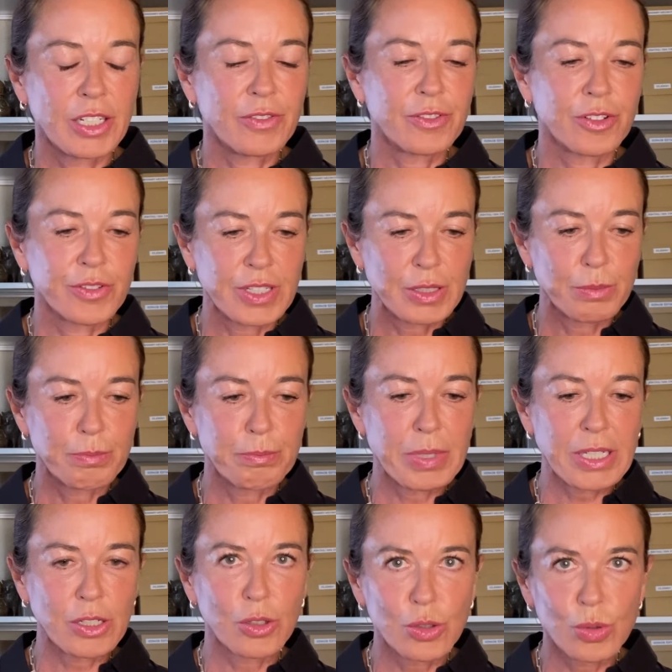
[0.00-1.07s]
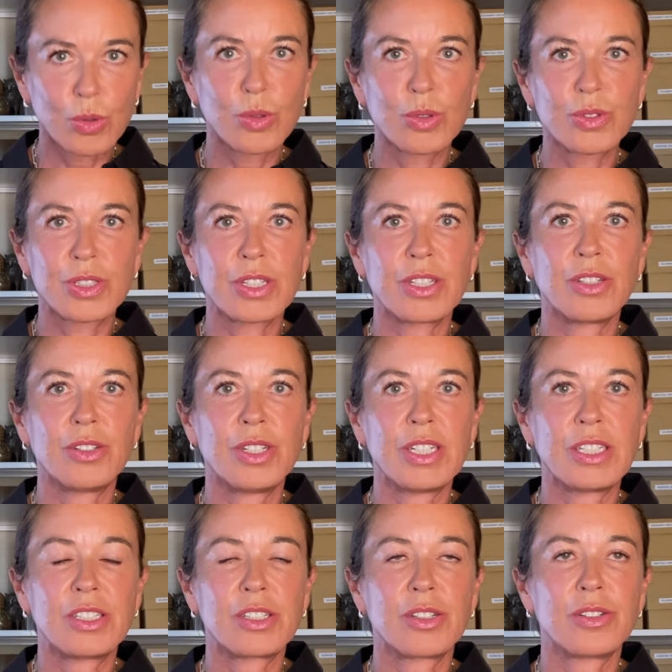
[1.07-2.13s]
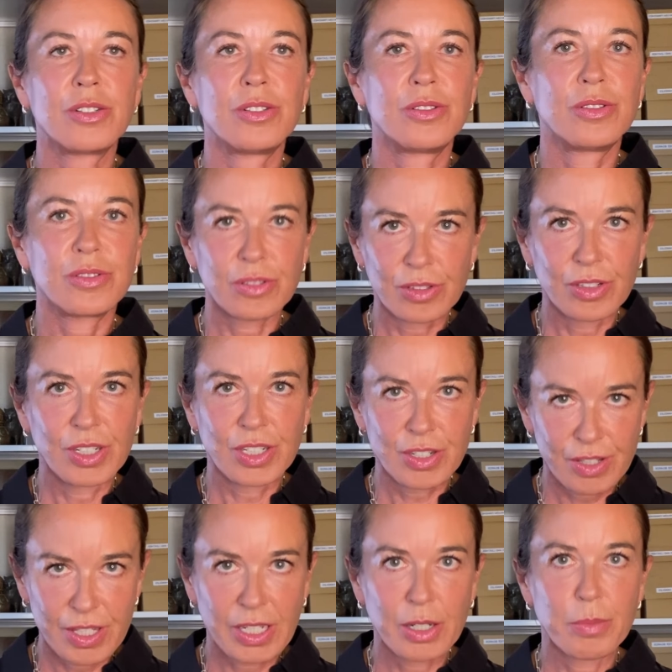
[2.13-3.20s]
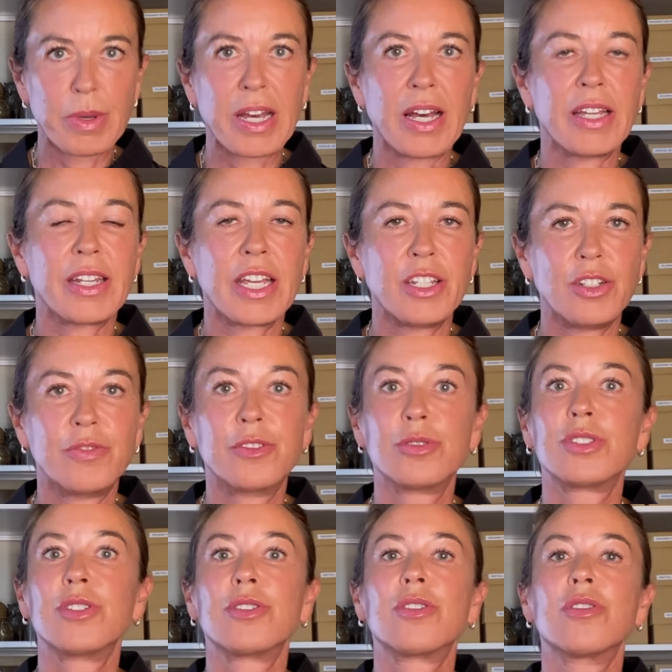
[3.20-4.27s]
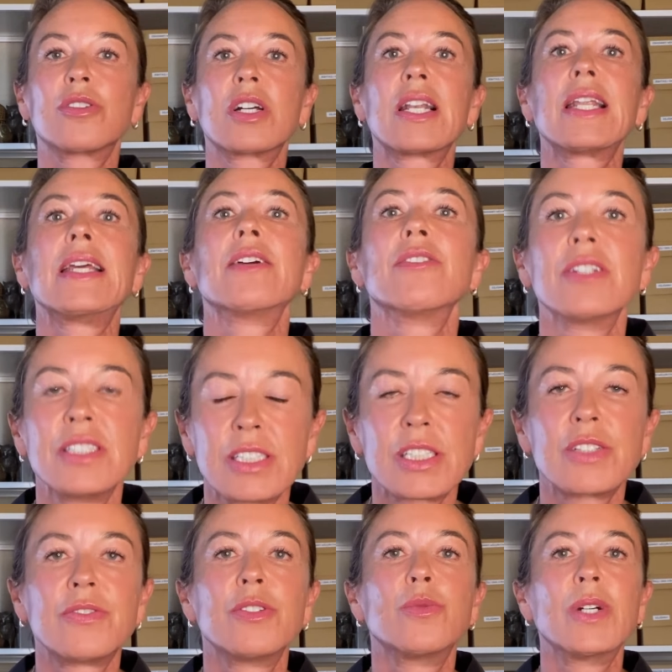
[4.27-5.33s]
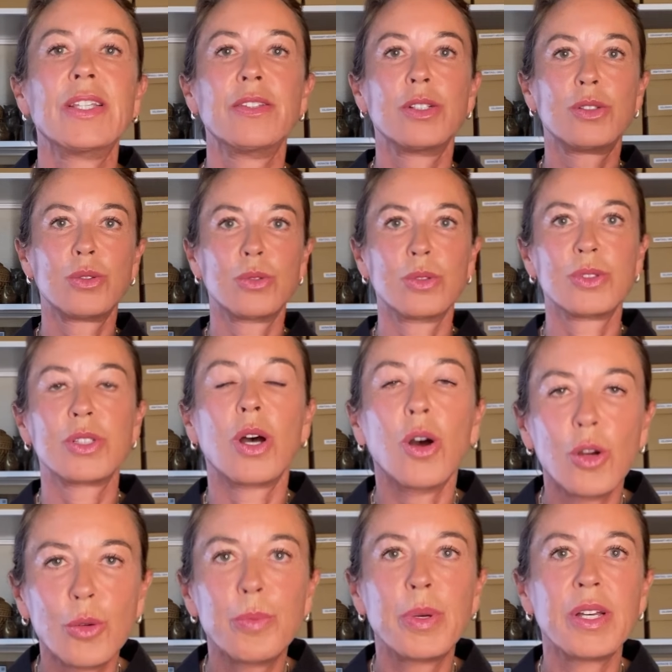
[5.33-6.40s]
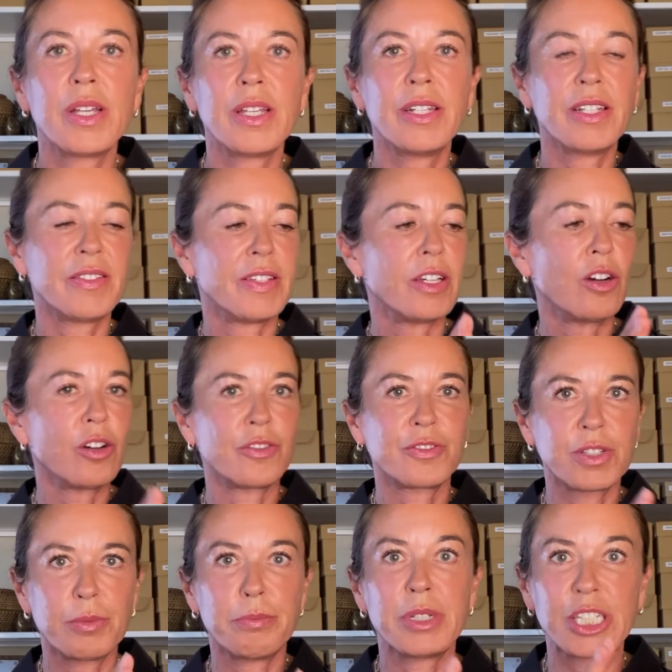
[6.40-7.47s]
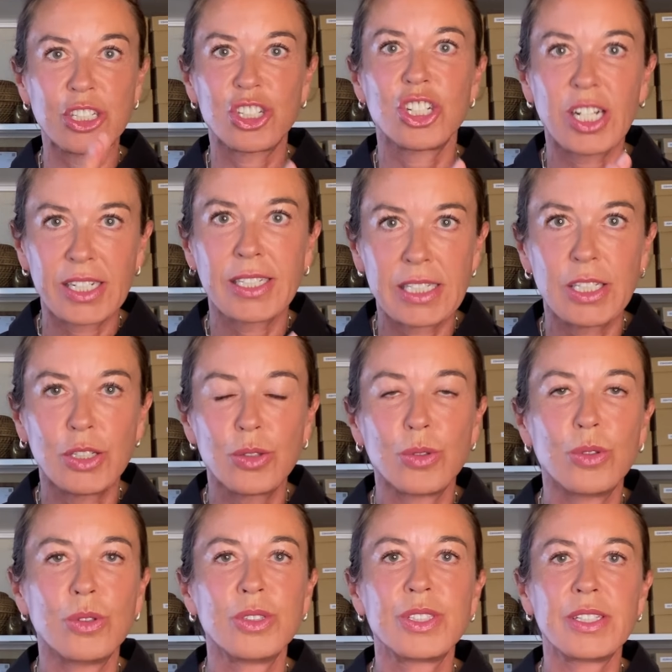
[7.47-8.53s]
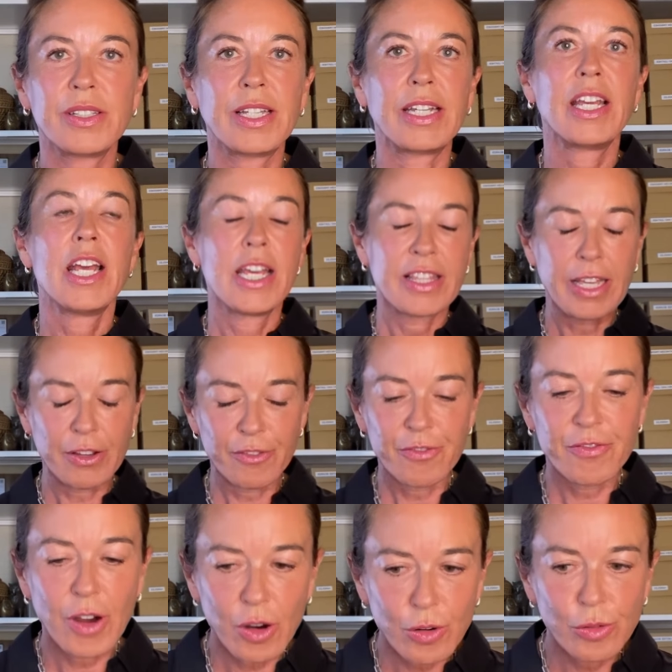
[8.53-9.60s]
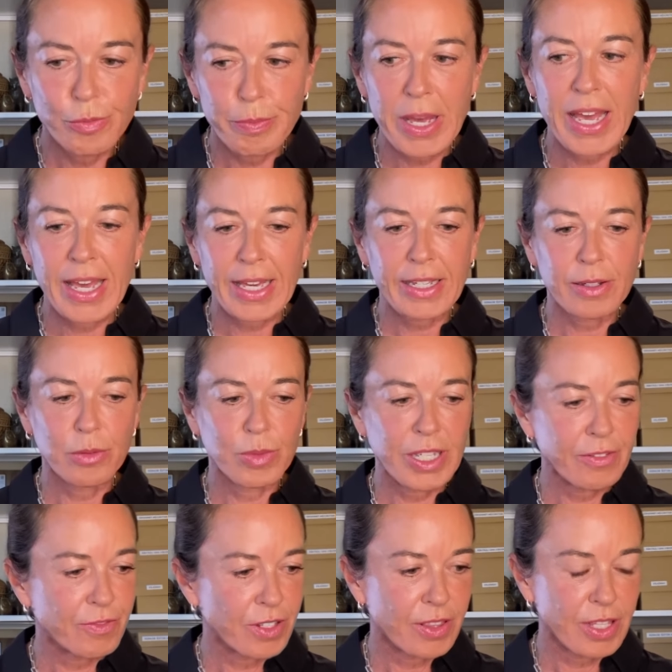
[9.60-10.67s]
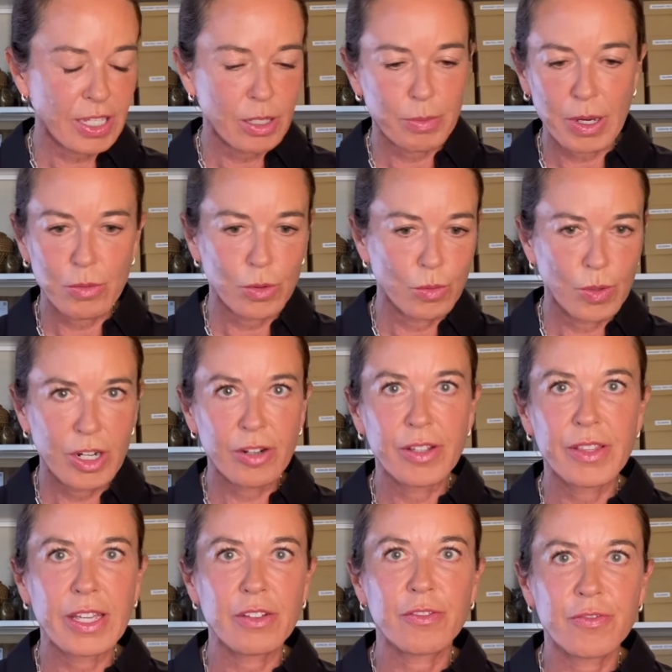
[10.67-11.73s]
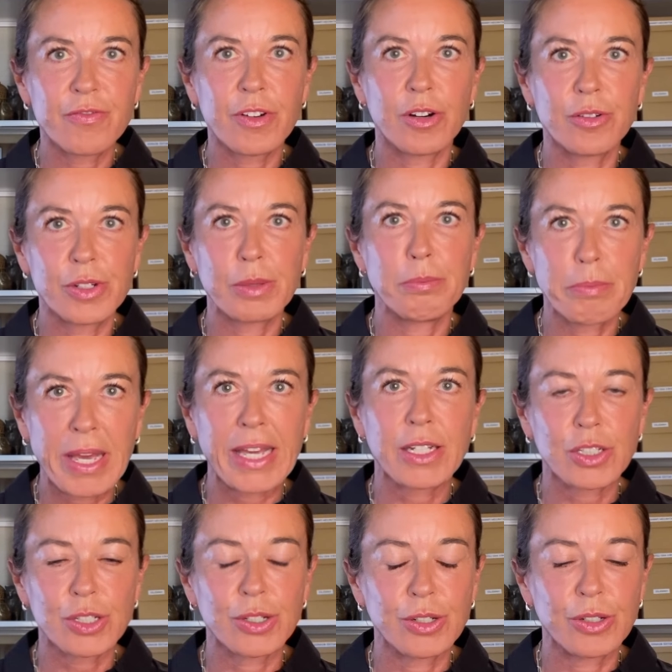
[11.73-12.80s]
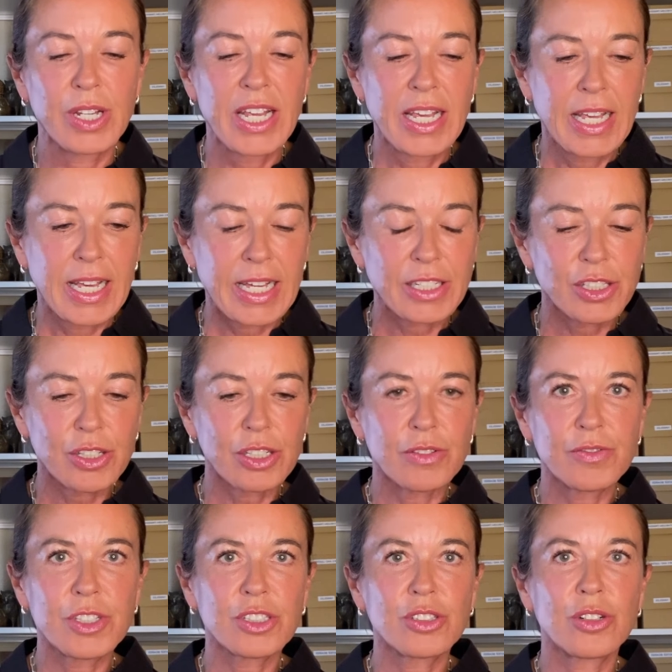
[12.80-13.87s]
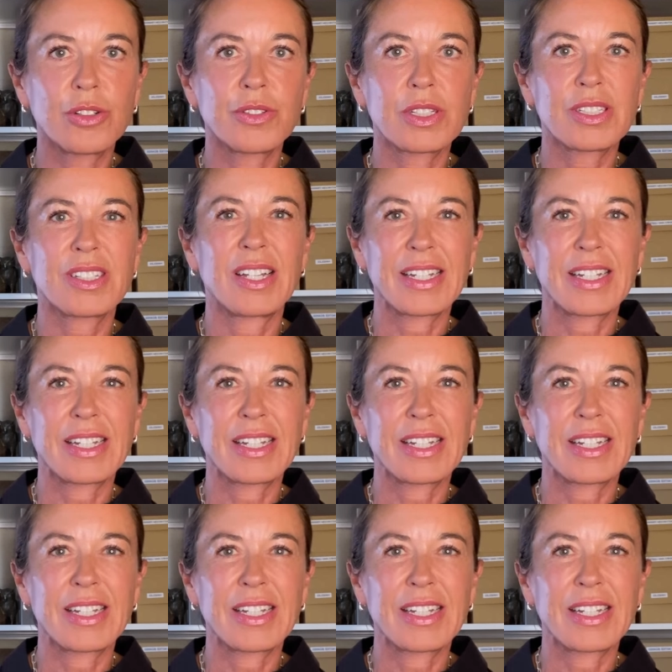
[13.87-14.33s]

you've got these big doors that you need to think about, and you've also got clearance for when the doors open, and they're often big chunky doors, and they fold back, and we have to think about, well, where are they folding back to? And so you've just got this